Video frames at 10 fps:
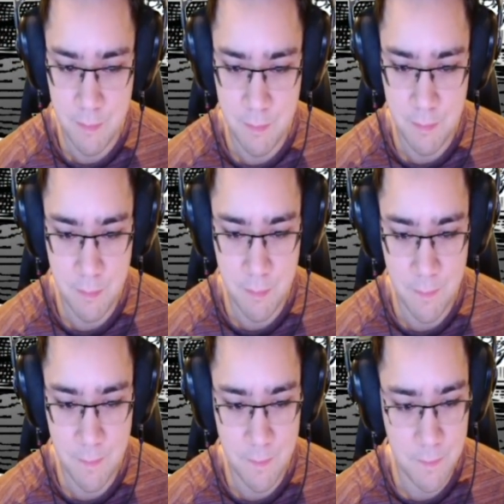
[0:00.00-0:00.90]

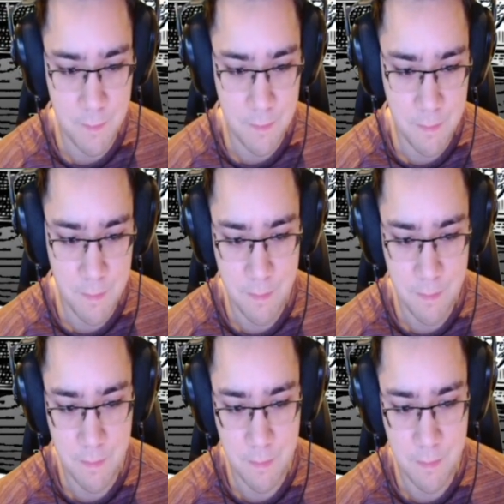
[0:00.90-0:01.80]

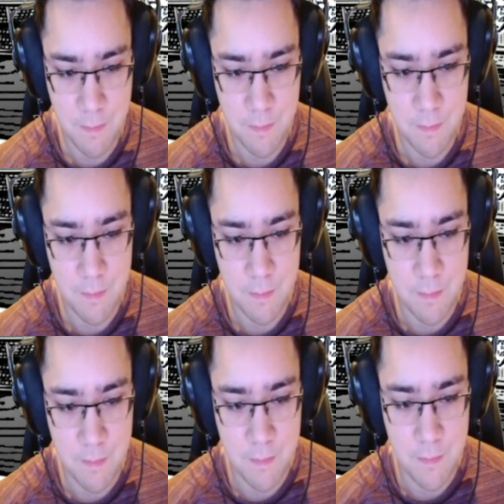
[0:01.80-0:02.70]

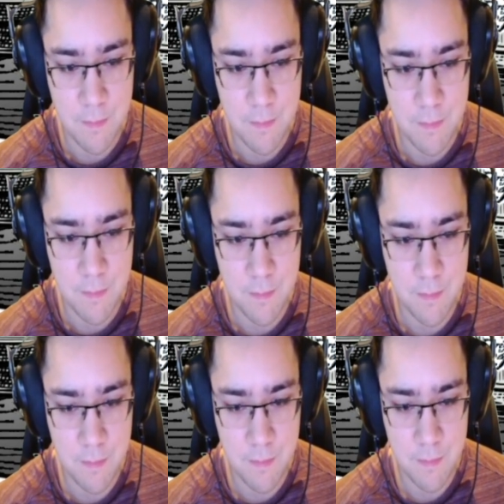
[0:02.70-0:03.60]

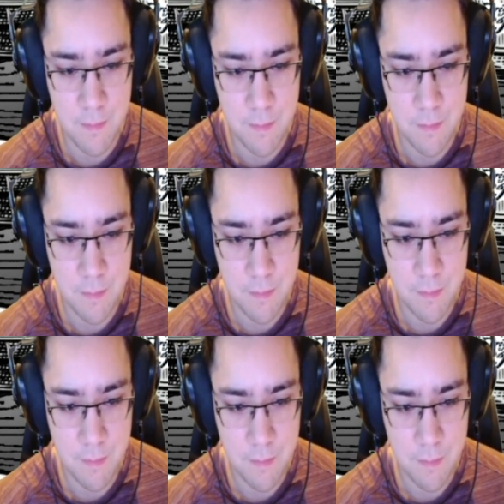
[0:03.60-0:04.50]

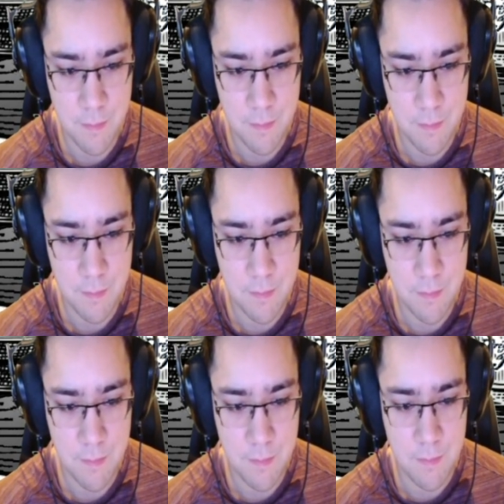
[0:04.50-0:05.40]

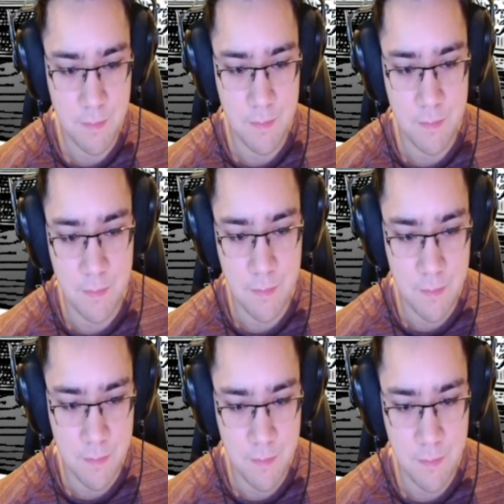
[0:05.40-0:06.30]

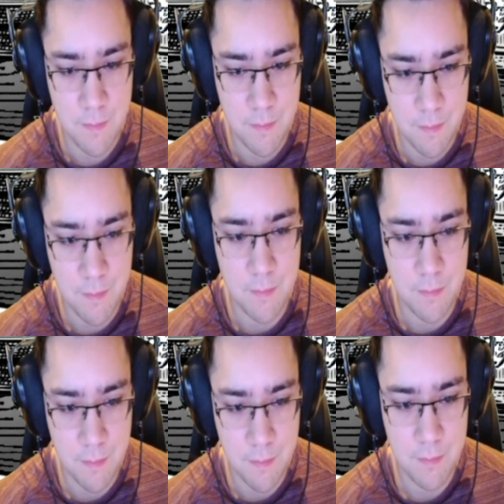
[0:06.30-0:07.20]

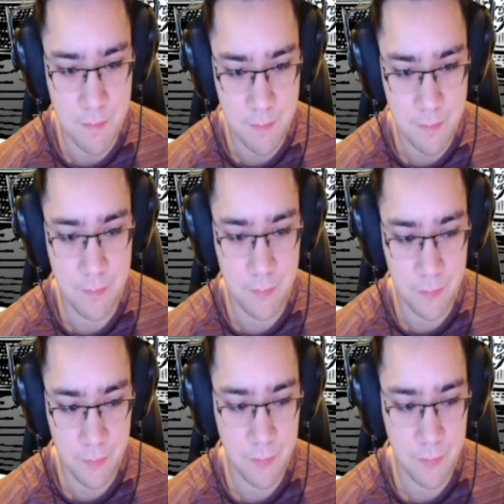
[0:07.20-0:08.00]
This person isn't speaking.